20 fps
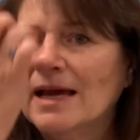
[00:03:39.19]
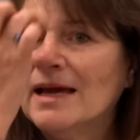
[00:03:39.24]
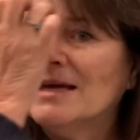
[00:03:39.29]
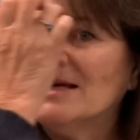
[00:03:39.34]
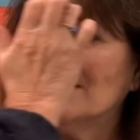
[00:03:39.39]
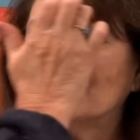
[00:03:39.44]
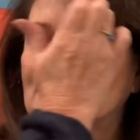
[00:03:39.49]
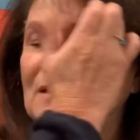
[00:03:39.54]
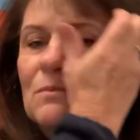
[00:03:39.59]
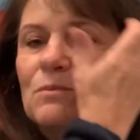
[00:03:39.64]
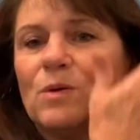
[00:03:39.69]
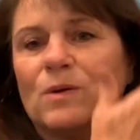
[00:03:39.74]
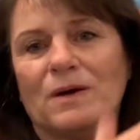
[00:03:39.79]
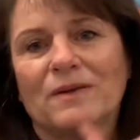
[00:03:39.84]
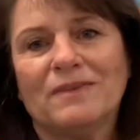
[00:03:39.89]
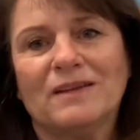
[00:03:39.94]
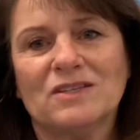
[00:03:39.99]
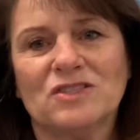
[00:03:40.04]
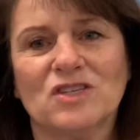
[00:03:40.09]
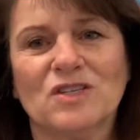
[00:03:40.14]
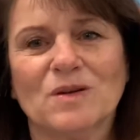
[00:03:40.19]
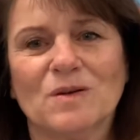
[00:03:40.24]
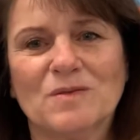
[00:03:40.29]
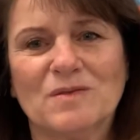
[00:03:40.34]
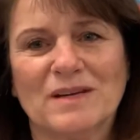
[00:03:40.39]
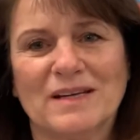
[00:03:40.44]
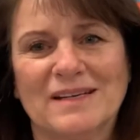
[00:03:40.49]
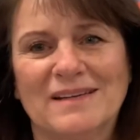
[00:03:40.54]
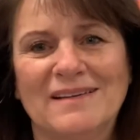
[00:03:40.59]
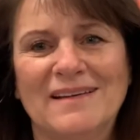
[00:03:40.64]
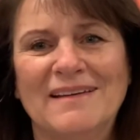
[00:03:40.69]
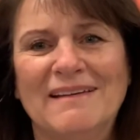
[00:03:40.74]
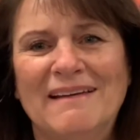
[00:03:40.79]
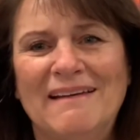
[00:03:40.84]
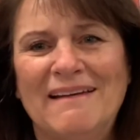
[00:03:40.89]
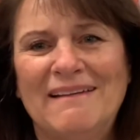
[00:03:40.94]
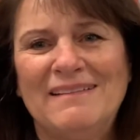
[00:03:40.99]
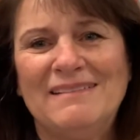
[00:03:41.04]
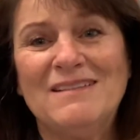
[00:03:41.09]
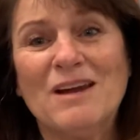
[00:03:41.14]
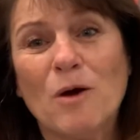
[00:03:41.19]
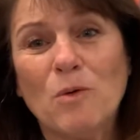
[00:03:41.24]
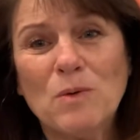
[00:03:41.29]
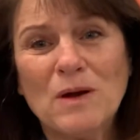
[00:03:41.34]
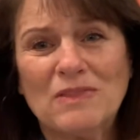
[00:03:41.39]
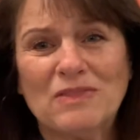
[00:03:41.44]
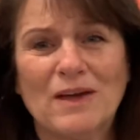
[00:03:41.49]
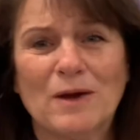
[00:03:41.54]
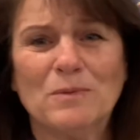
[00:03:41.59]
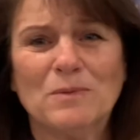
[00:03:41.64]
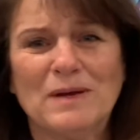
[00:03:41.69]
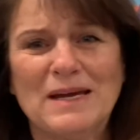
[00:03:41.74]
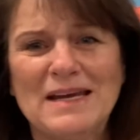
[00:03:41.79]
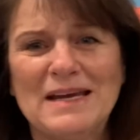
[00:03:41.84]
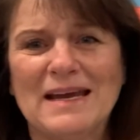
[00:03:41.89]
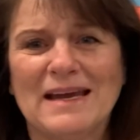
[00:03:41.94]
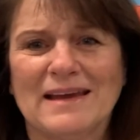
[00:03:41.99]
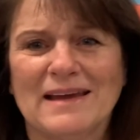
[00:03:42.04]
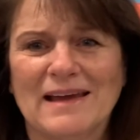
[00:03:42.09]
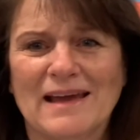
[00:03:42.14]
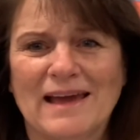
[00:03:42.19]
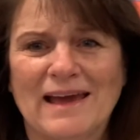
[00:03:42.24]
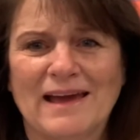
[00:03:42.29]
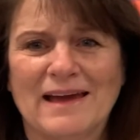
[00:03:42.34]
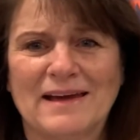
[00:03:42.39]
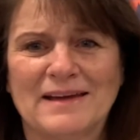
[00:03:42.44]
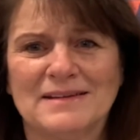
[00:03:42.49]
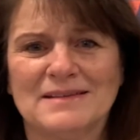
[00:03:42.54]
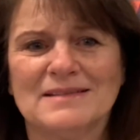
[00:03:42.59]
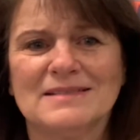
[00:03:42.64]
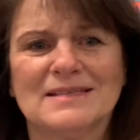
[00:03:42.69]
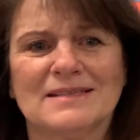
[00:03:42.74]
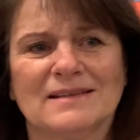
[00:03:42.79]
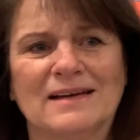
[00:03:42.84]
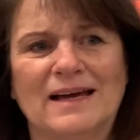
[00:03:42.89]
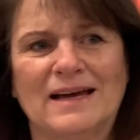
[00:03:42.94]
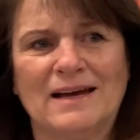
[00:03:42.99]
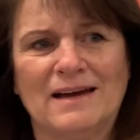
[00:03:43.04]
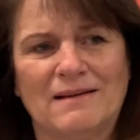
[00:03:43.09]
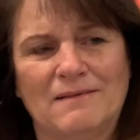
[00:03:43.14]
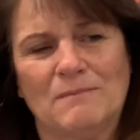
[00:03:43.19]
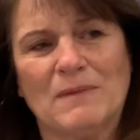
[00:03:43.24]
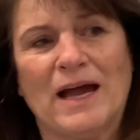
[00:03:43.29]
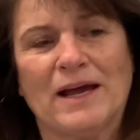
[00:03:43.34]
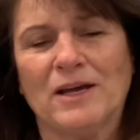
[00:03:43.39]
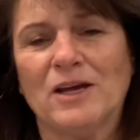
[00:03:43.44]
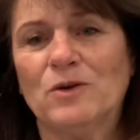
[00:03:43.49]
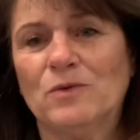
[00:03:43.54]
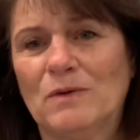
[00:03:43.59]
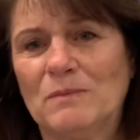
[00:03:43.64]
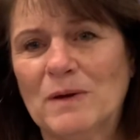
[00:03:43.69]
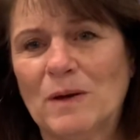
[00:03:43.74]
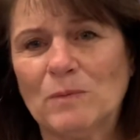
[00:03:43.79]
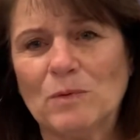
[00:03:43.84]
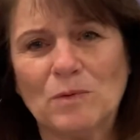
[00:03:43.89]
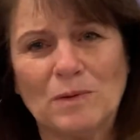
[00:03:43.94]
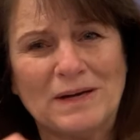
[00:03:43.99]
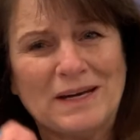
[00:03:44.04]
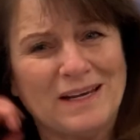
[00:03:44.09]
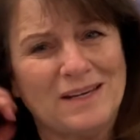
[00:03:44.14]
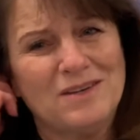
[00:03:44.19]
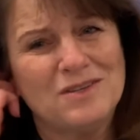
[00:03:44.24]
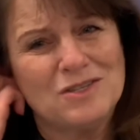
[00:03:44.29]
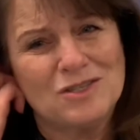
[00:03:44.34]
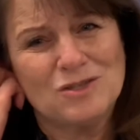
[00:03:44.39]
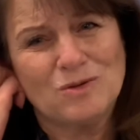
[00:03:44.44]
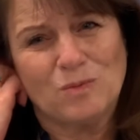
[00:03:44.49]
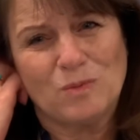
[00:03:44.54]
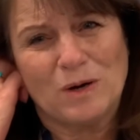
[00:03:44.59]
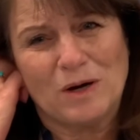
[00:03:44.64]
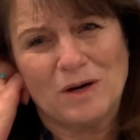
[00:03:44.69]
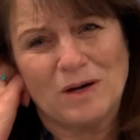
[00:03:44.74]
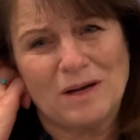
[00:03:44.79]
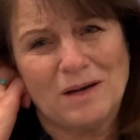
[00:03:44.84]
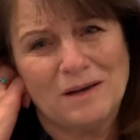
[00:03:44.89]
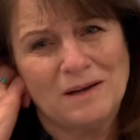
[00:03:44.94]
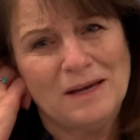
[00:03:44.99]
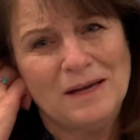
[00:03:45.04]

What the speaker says: It's important that children know what they're reading, and I can remember when I used to work